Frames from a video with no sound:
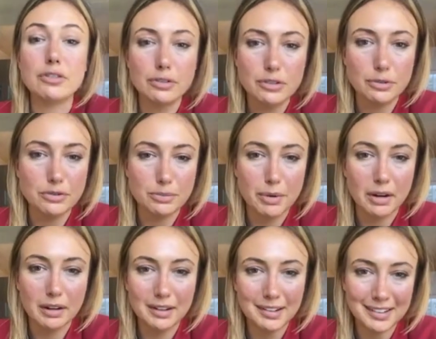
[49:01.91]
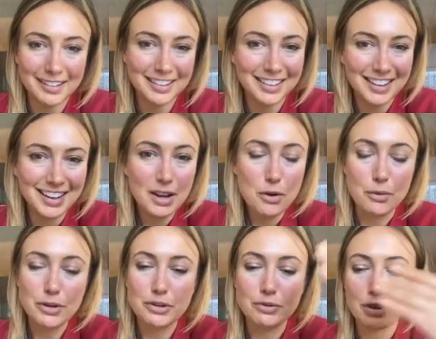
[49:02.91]
you're so smart.
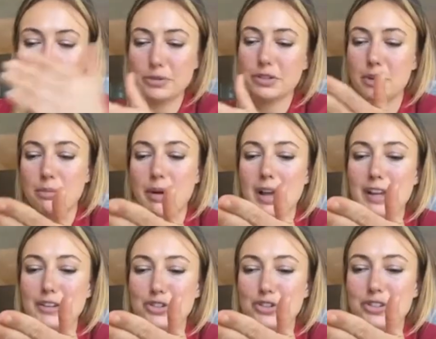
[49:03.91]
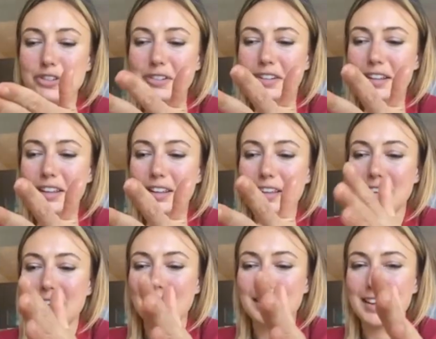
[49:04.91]
When you know so much,
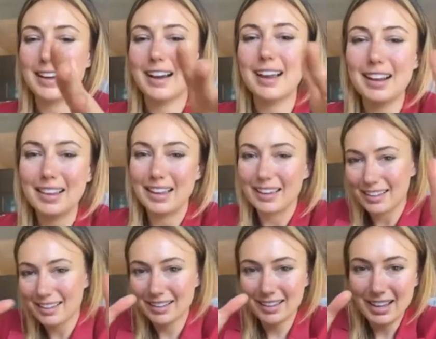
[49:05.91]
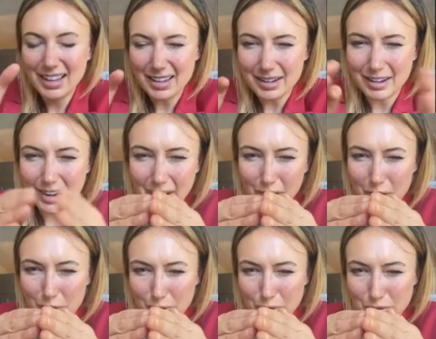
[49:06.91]
it kind of like
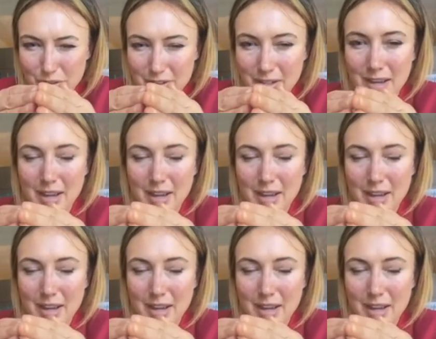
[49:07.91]
narrows